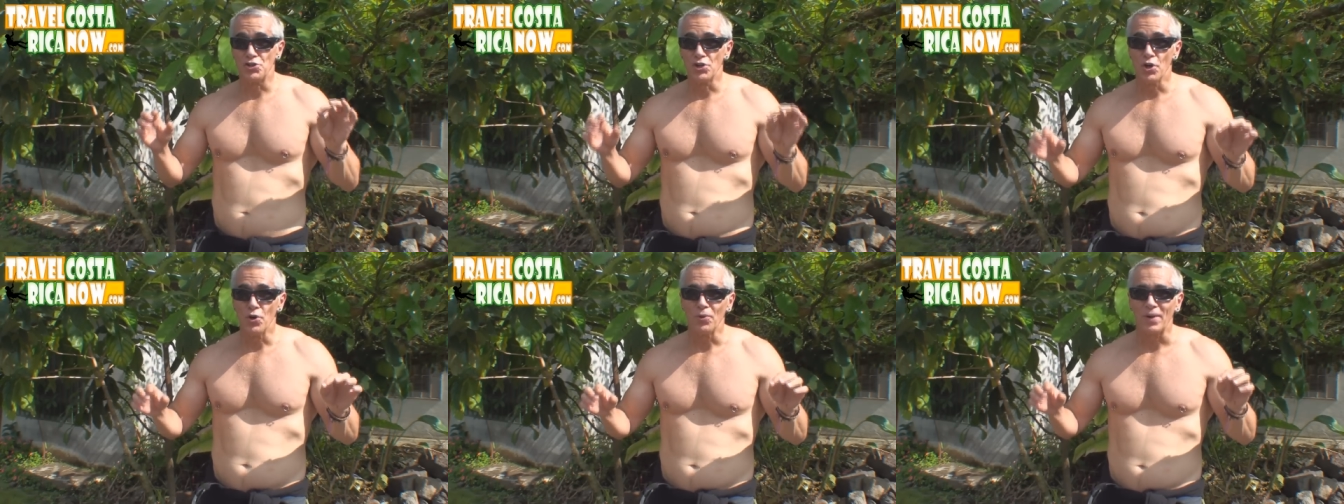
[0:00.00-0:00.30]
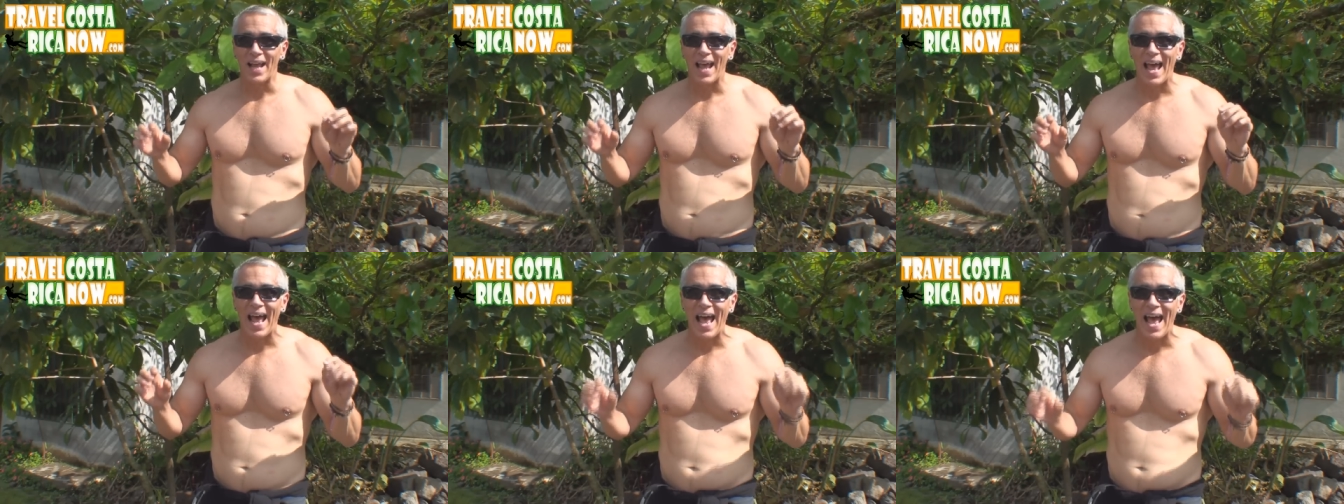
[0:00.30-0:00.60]

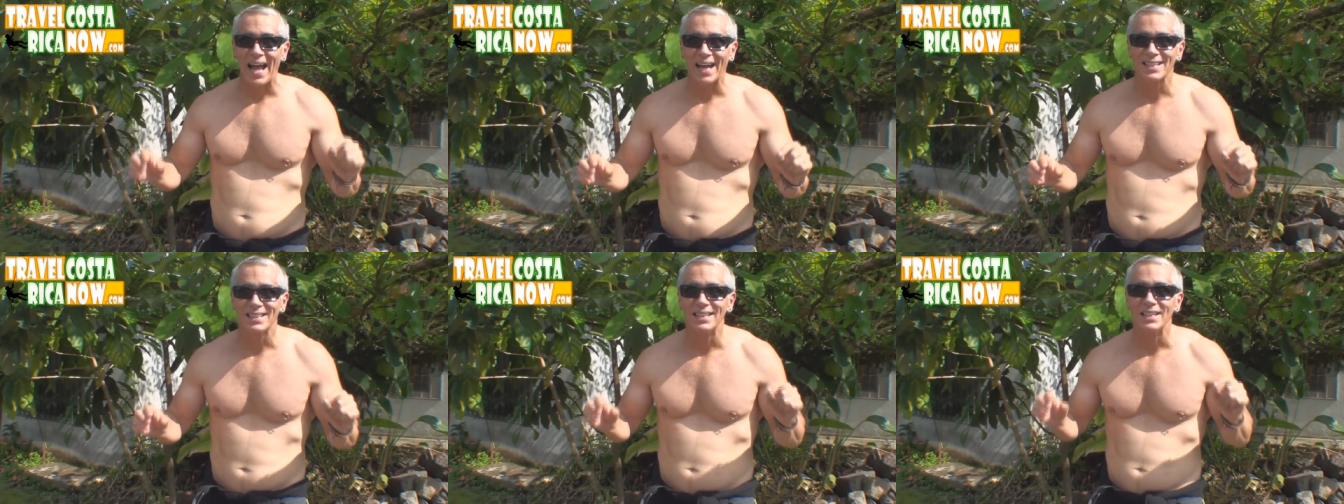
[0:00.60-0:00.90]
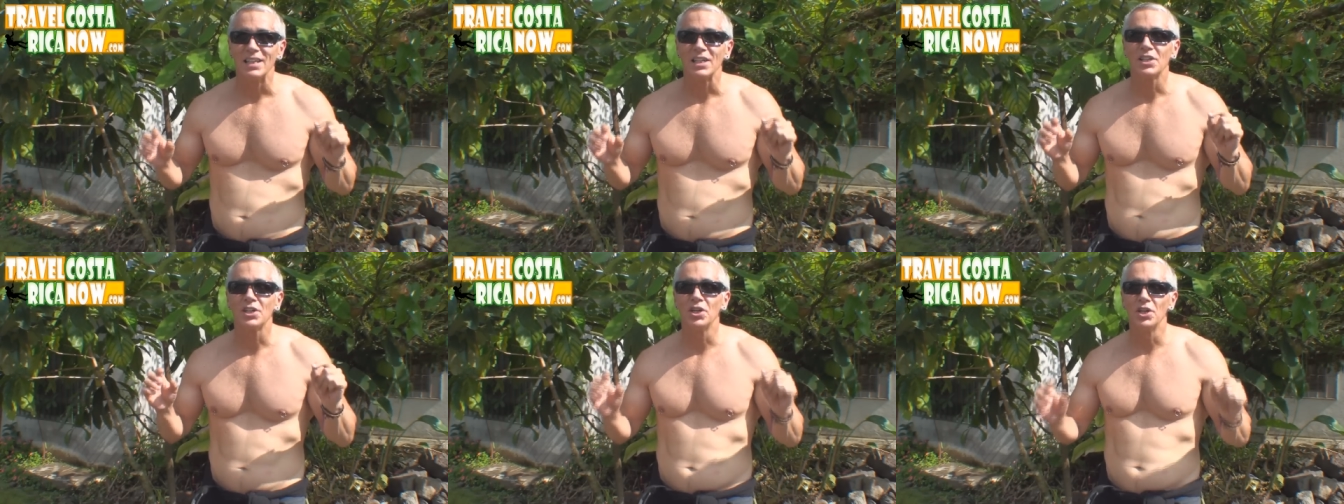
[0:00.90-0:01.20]
don't act
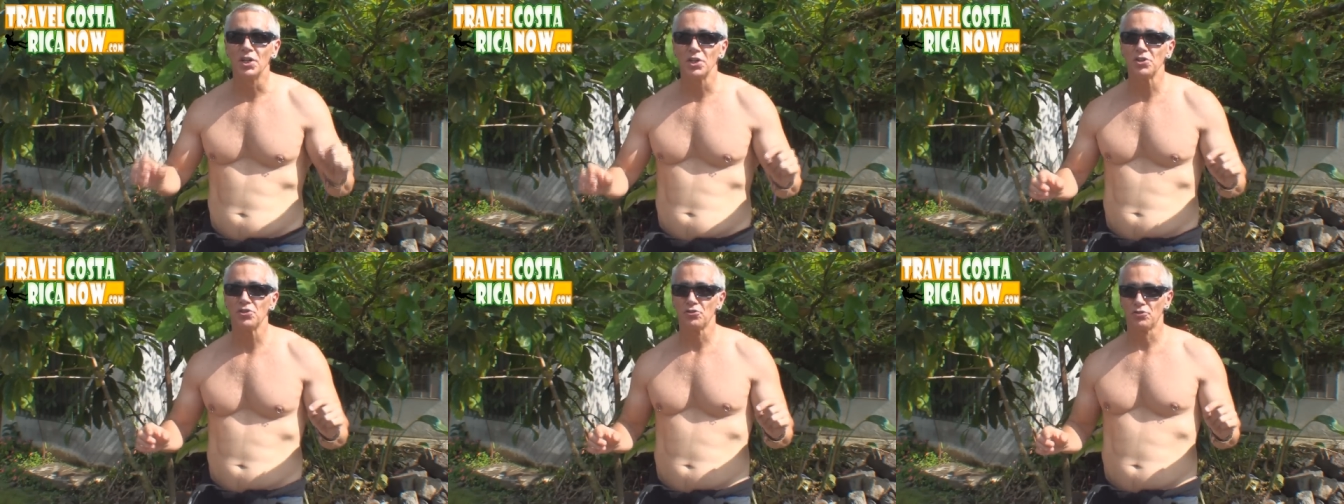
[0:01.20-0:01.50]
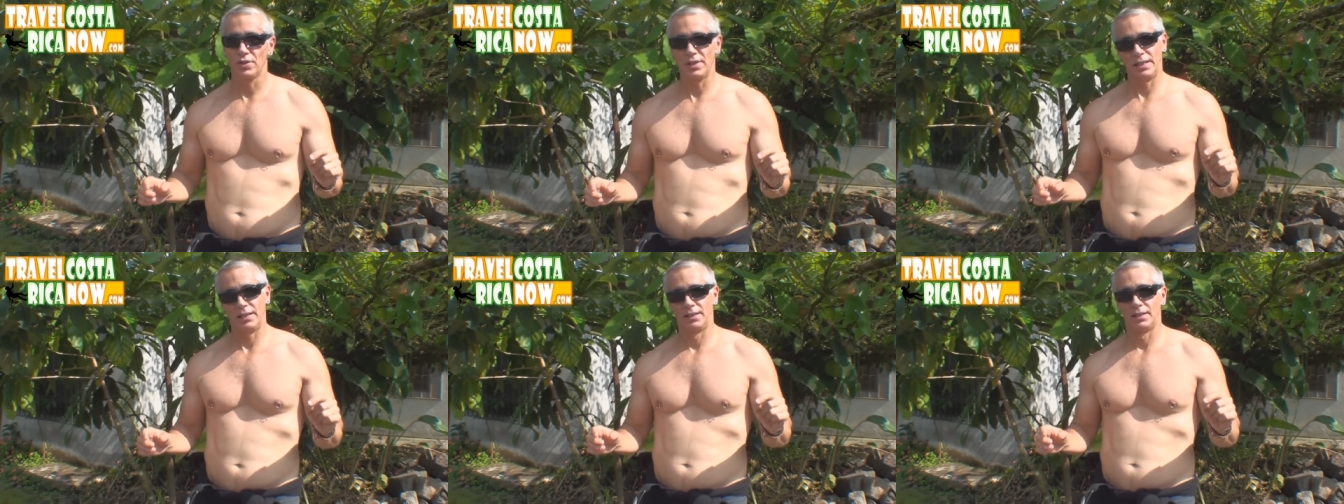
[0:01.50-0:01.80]

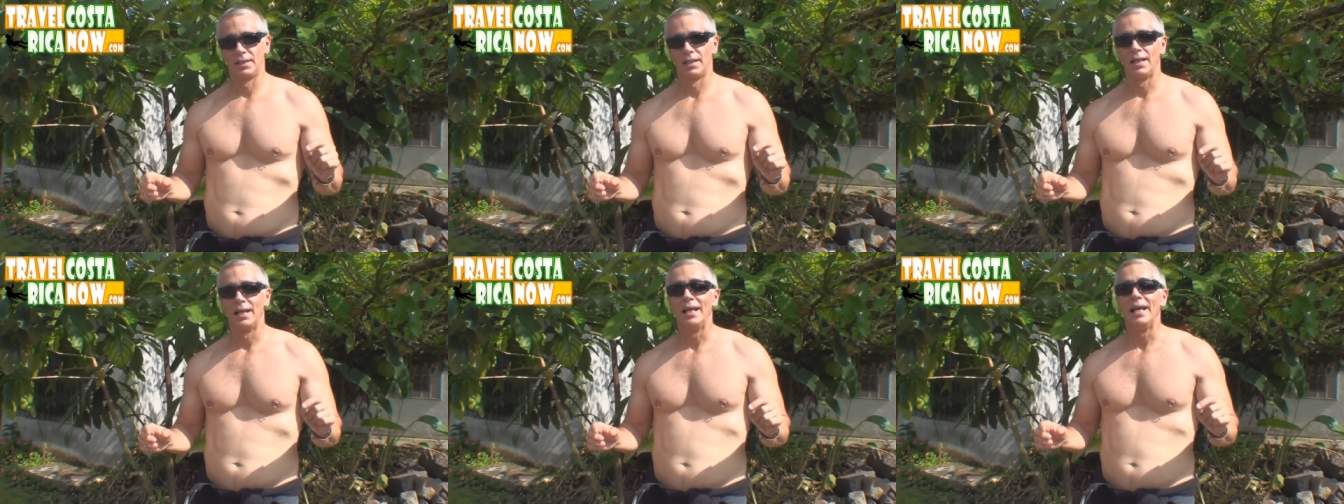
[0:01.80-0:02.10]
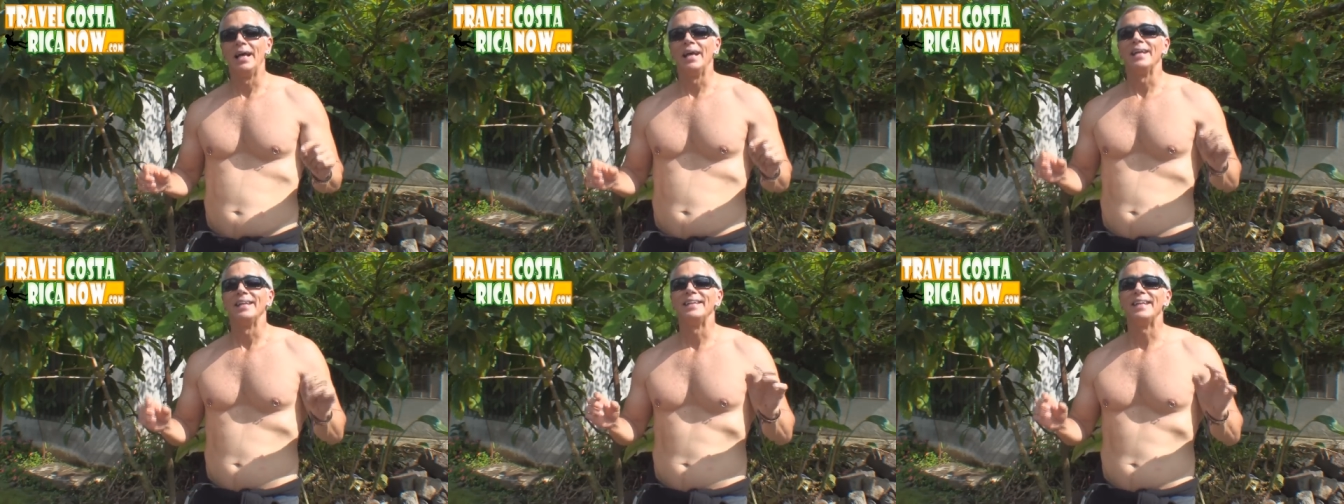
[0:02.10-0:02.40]
country.
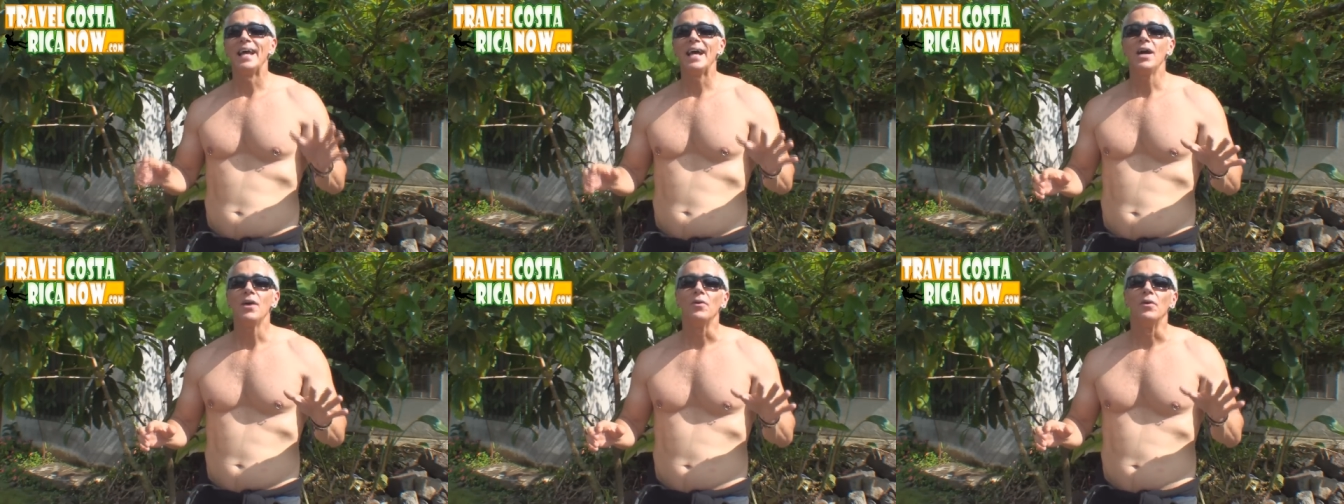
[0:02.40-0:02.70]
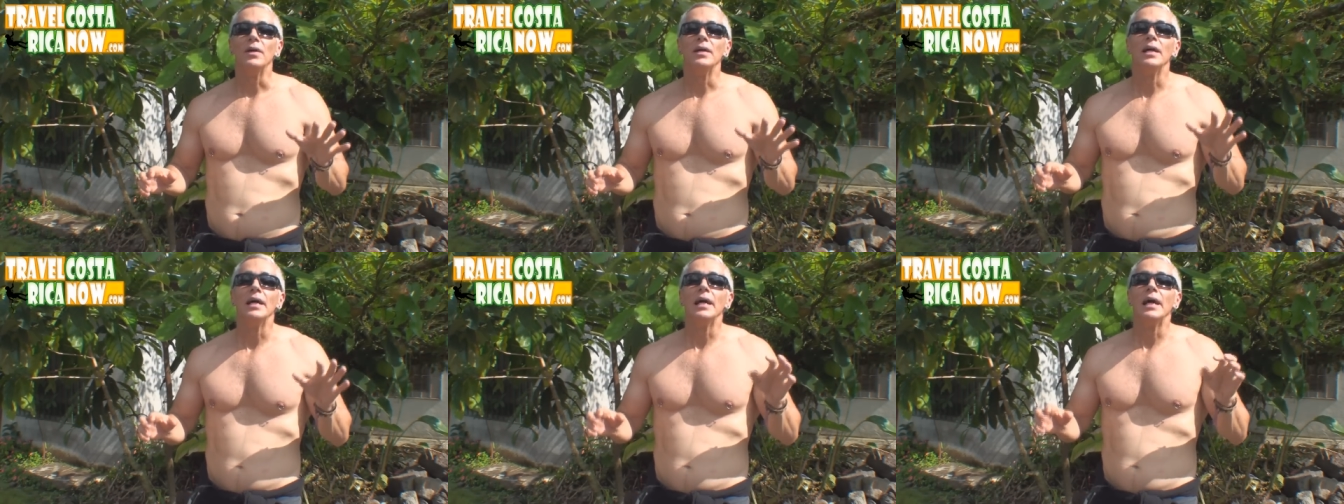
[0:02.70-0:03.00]

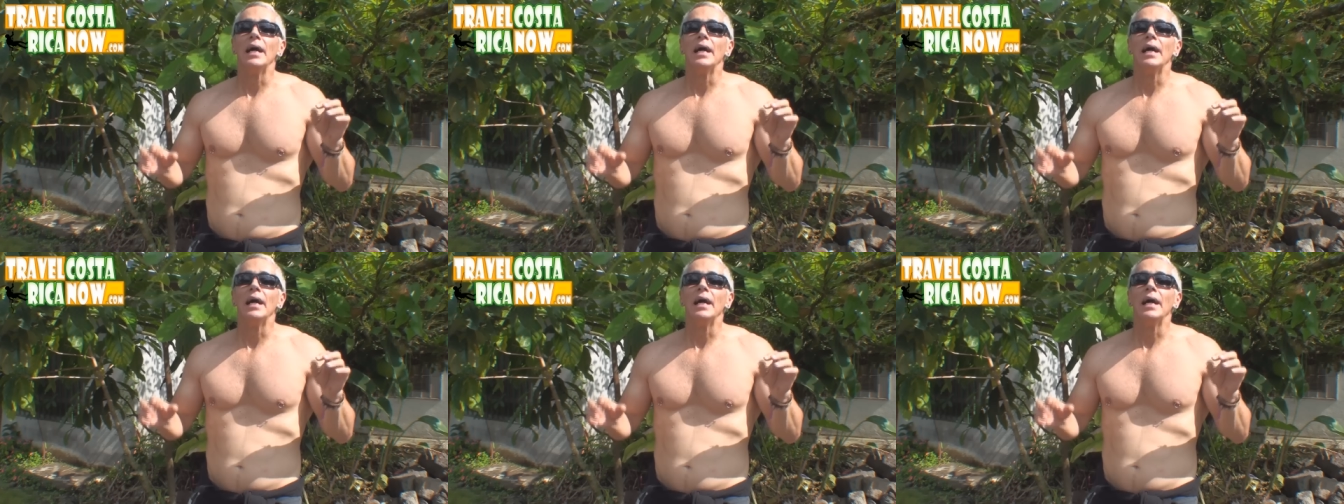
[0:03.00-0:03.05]
Now,